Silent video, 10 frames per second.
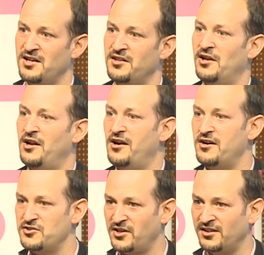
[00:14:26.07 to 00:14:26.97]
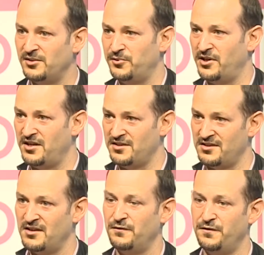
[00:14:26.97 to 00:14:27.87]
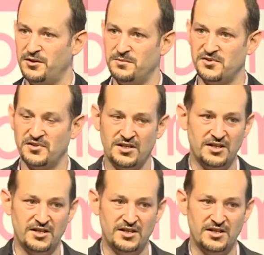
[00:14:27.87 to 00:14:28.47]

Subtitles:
the large enterprise firms.